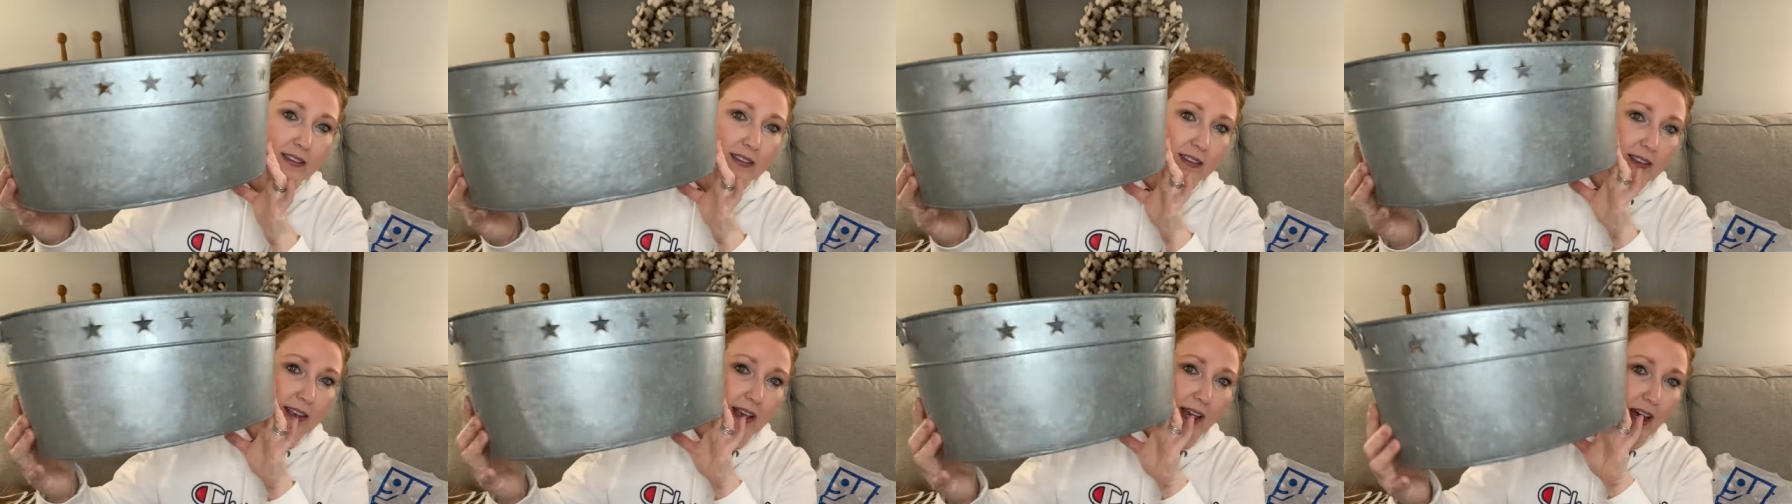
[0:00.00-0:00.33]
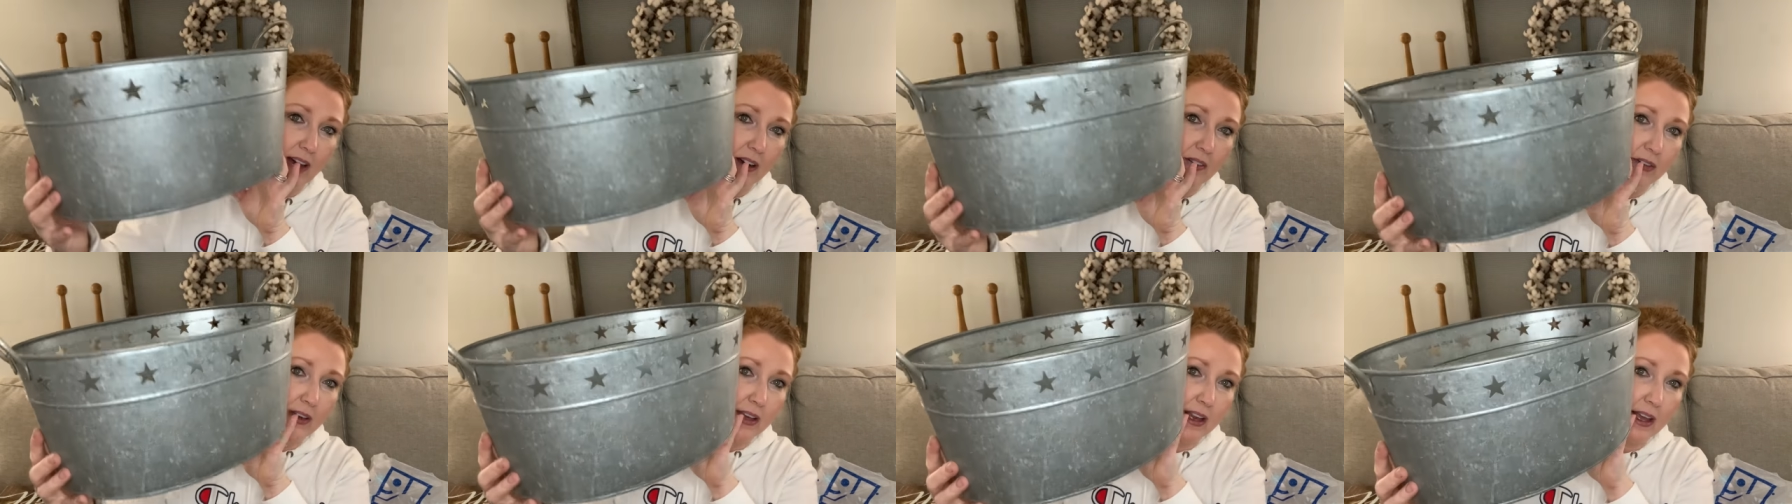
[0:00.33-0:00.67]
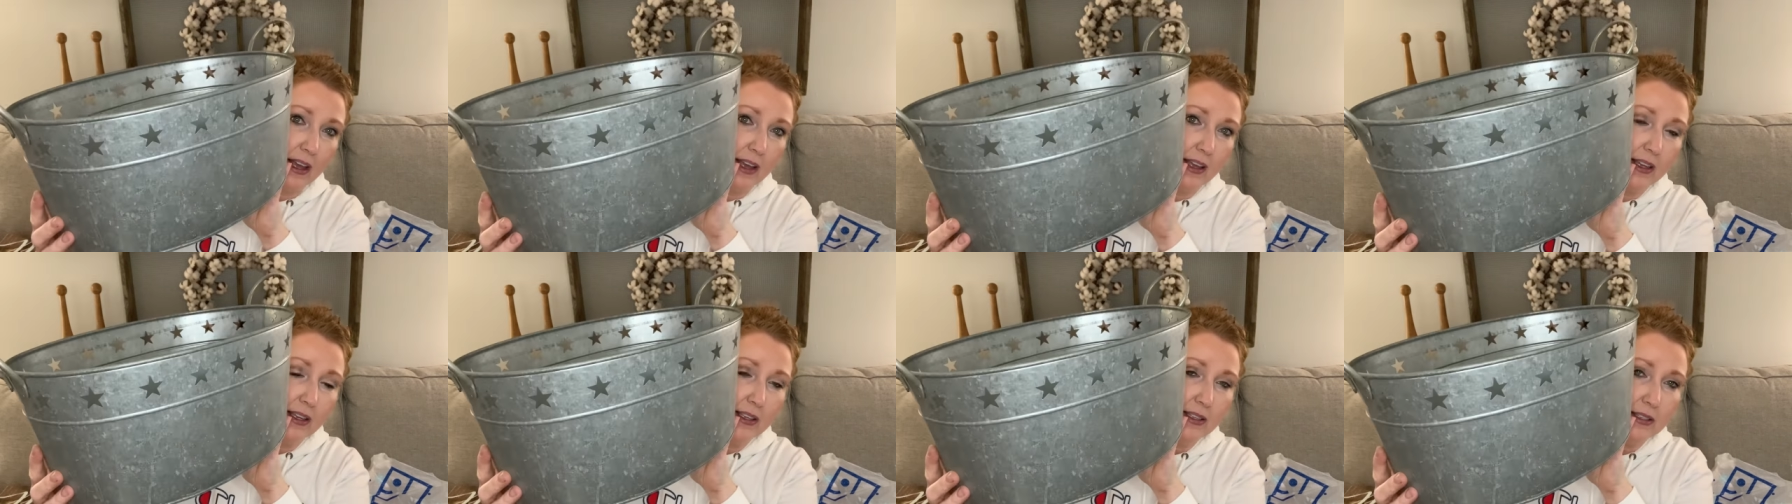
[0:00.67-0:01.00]

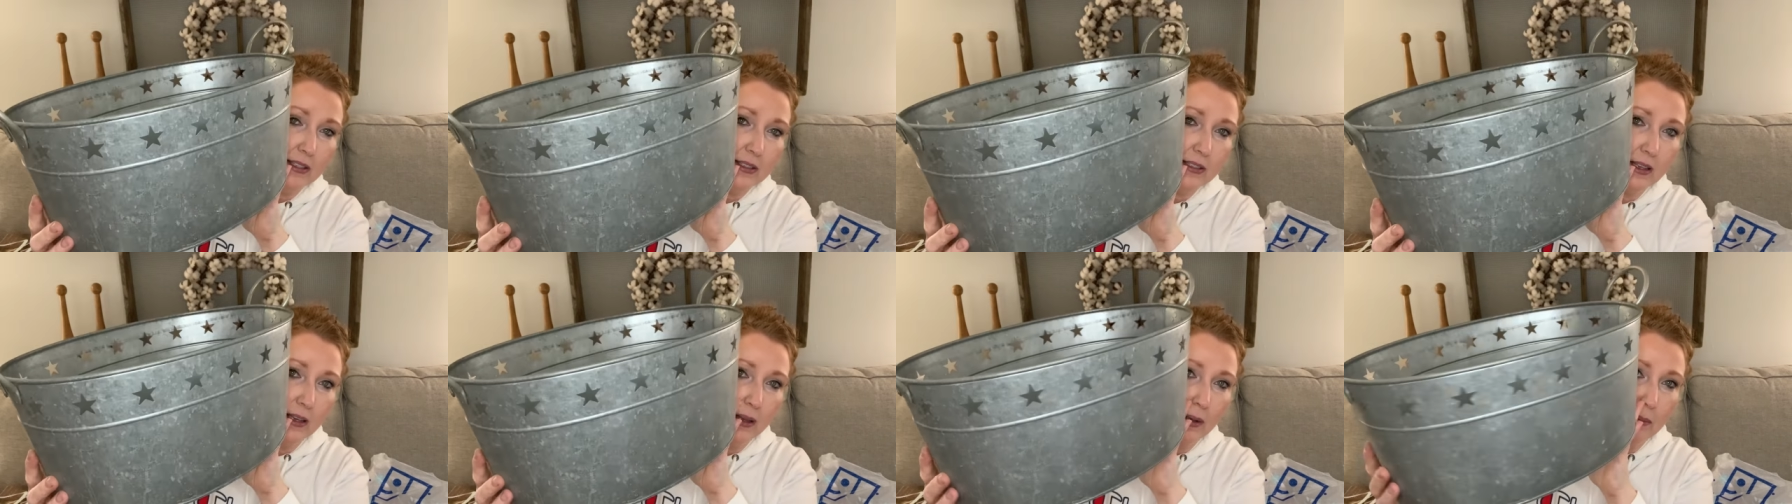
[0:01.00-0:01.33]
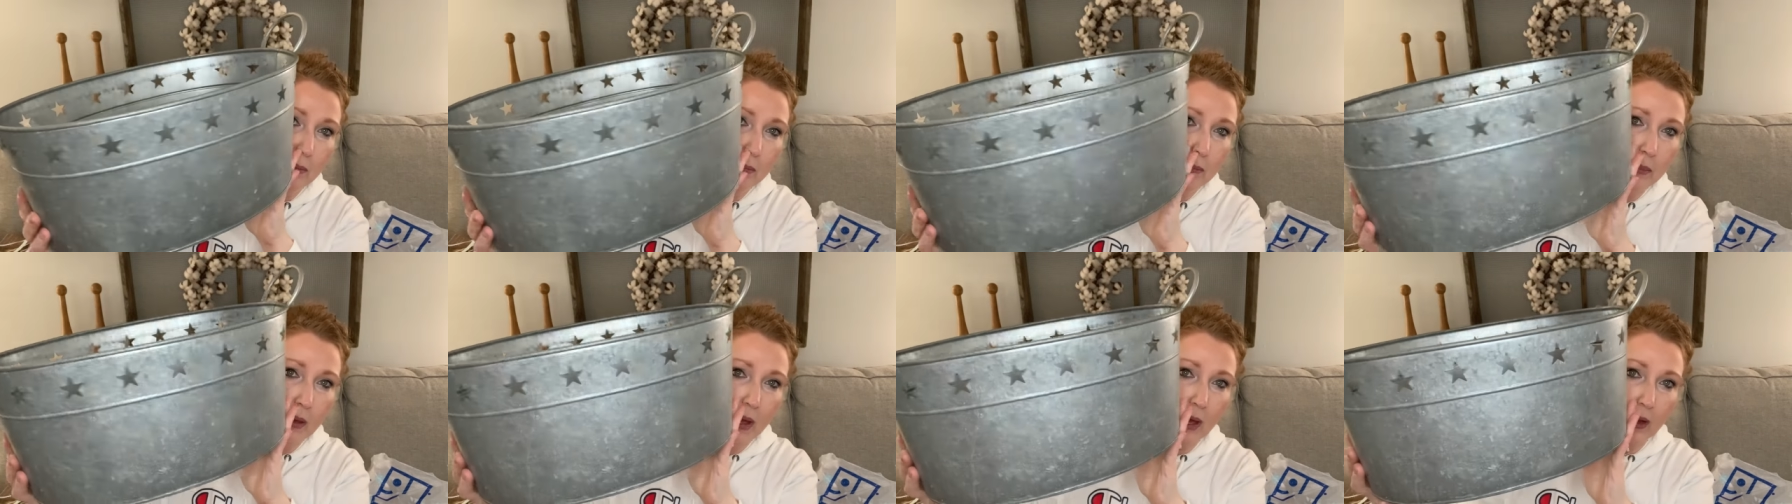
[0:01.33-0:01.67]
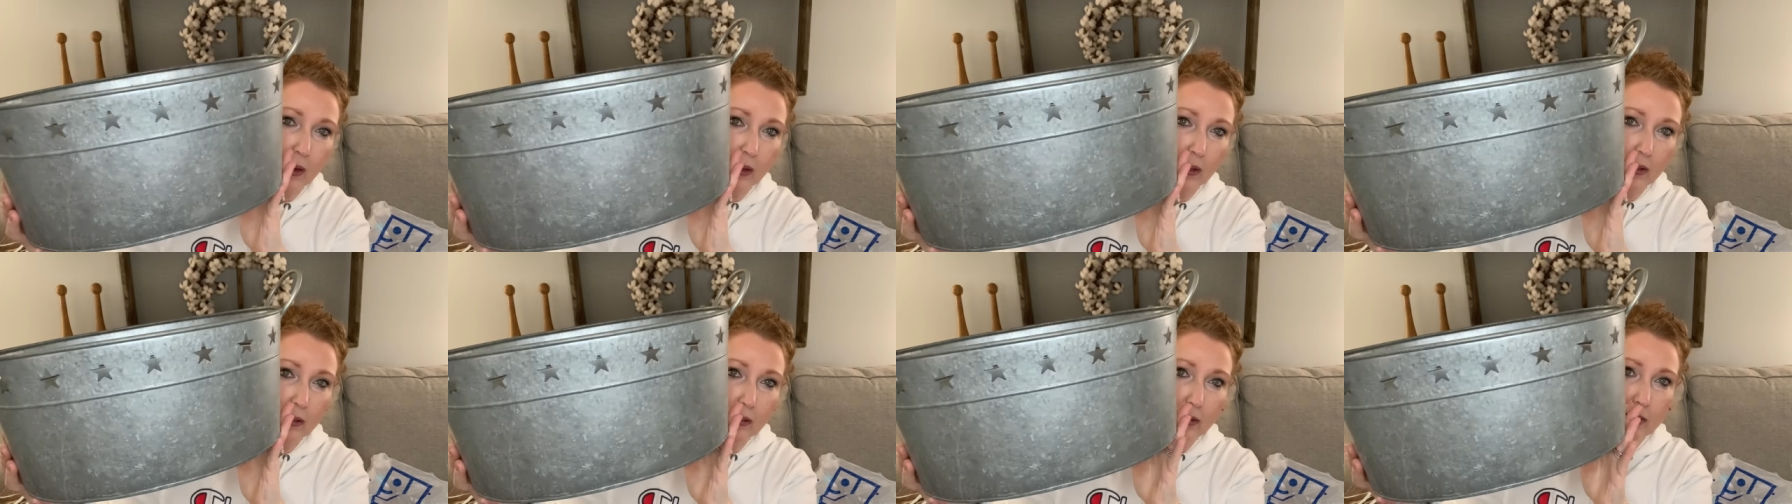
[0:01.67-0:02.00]
galvanized
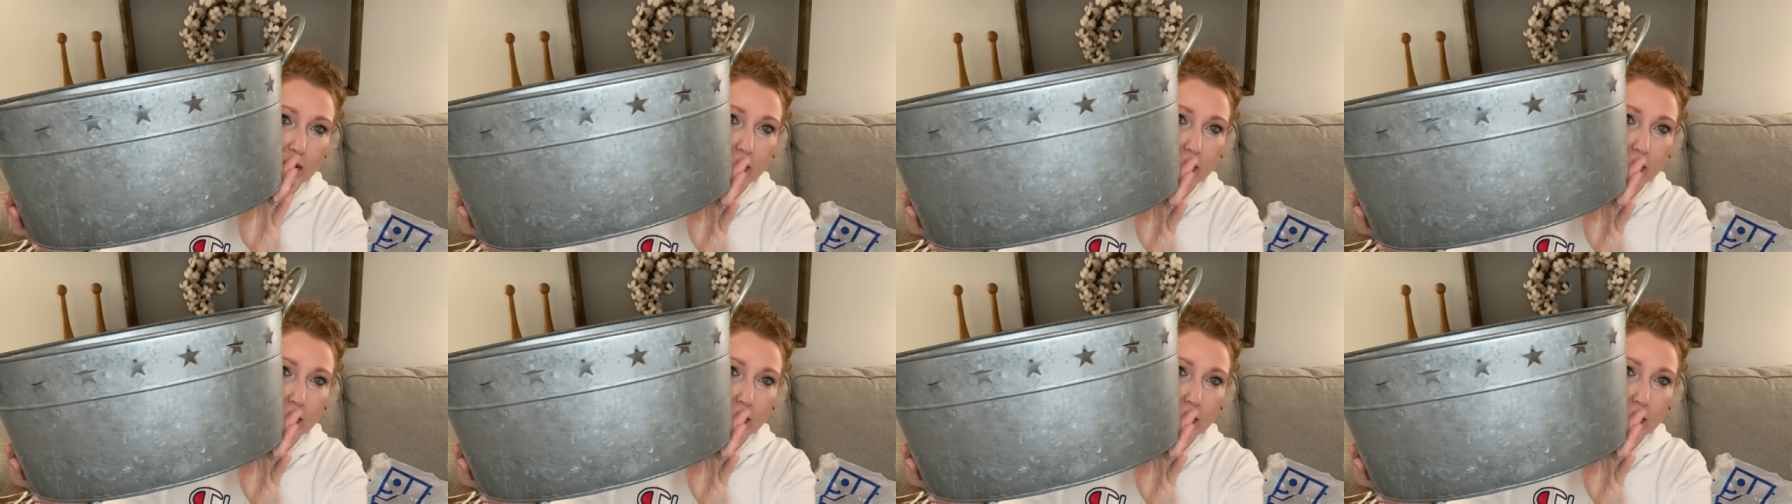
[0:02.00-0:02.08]
metal